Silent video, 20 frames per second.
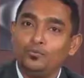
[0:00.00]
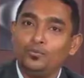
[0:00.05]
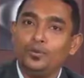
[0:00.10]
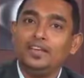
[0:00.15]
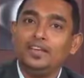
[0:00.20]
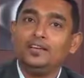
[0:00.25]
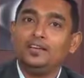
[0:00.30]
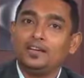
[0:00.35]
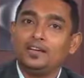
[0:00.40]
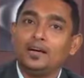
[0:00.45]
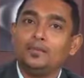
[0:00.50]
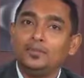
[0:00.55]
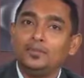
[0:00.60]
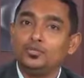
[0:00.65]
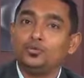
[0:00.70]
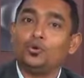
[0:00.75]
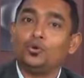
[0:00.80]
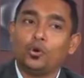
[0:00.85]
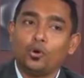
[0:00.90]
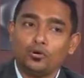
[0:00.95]
we come into
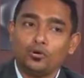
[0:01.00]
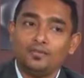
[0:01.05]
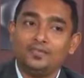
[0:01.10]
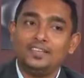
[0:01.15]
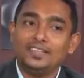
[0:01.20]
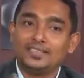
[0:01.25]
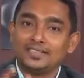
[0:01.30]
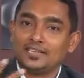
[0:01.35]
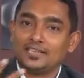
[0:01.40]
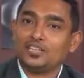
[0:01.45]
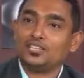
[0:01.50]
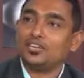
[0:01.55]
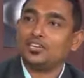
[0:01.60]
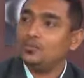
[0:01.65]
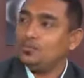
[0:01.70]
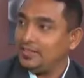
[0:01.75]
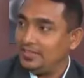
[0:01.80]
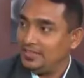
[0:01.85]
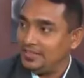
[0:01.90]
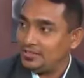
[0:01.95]
a lot of discussion
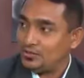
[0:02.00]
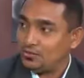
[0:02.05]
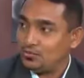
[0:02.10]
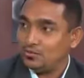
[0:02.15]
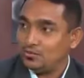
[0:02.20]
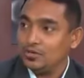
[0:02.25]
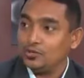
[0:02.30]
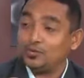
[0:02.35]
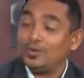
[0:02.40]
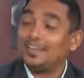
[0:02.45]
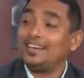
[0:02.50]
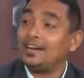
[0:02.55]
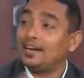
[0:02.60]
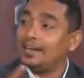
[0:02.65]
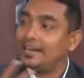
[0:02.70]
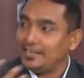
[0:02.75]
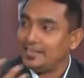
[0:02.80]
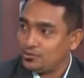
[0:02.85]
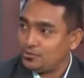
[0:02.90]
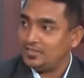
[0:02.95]
with the students. We
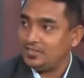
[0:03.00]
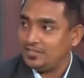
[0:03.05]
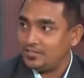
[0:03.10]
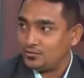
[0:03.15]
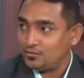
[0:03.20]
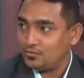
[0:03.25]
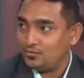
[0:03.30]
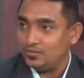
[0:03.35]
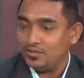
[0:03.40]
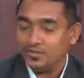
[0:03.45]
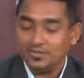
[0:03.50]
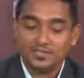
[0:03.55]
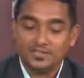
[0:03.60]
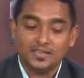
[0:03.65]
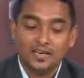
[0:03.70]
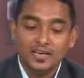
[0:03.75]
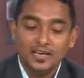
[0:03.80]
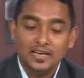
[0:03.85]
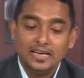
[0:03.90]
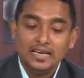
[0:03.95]
connect with the students.
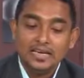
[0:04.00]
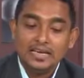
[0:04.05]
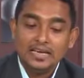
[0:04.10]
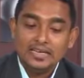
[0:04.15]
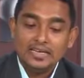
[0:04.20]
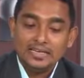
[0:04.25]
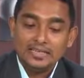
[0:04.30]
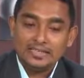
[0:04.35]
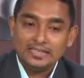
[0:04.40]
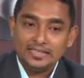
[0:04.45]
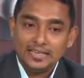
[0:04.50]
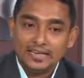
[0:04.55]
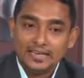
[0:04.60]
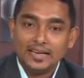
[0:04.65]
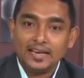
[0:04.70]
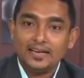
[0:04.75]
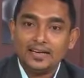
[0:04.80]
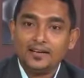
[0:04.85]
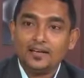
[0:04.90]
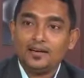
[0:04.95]

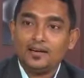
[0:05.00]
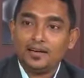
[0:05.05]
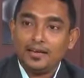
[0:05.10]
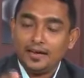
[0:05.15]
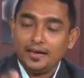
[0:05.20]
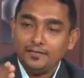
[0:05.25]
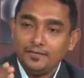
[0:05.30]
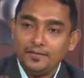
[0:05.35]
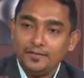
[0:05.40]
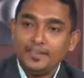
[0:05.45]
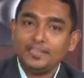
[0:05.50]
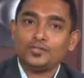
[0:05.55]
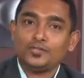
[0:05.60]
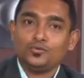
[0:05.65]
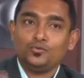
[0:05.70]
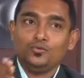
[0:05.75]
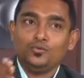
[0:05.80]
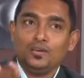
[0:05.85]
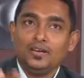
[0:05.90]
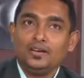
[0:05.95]
Second, every
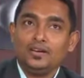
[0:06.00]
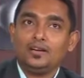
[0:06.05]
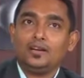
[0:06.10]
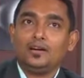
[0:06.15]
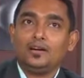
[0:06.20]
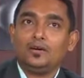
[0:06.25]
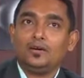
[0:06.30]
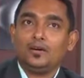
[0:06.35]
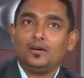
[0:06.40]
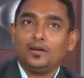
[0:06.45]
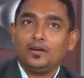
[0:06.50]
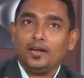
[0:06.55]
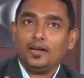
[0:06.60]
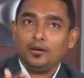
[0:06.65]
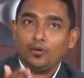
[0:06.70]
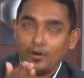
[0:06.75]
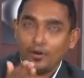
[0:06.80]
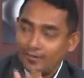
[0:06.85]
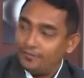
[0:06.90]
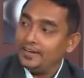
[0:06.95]
student
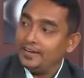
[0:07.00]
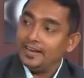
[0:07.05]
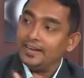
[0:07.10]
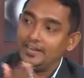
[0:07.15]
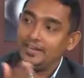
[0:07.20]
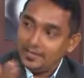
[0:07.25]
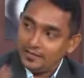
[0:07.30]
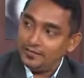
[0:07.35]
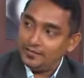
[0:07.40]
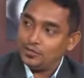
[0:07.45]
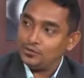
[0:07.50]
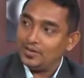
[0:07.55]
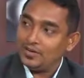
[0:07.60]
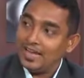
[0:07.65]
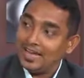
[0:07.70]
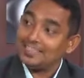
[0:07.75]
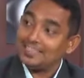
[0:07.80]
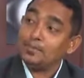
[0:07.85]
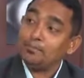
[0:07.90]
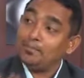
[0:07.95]
or every individual
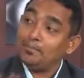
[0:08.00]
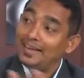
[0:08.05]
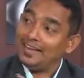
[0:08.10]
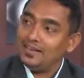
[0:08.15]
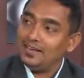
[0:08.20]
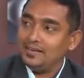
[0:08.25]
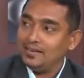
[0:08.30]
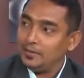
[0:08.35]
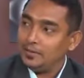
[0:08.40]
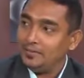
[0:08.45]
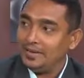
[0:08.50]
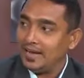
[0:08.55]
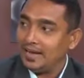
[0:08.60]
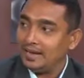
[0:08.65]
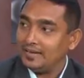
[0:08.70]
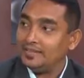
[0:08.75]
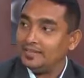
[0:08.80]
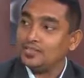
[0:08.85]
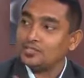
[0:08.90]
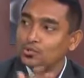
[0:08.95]
has a pedigree
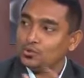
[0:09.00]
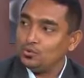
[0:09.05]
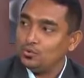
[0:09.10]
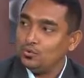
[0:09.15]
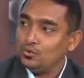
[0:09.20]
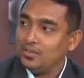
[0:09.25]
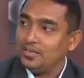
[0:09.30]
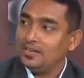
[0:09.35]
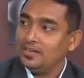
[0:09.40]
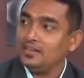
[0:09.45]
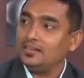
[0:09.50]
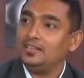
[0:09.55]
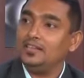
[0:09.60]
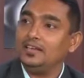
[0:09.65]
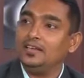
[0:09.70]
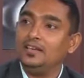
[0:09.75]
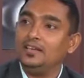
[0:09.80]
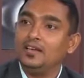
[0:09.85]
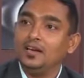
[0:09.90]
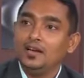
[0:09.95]
behind the schooling,
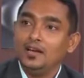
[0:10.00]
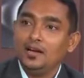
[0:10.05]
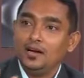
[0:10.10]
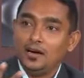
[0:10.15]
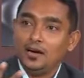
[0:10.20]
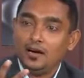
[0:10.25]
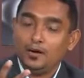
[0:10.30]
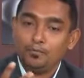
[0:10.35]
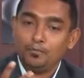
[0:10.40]
the uh,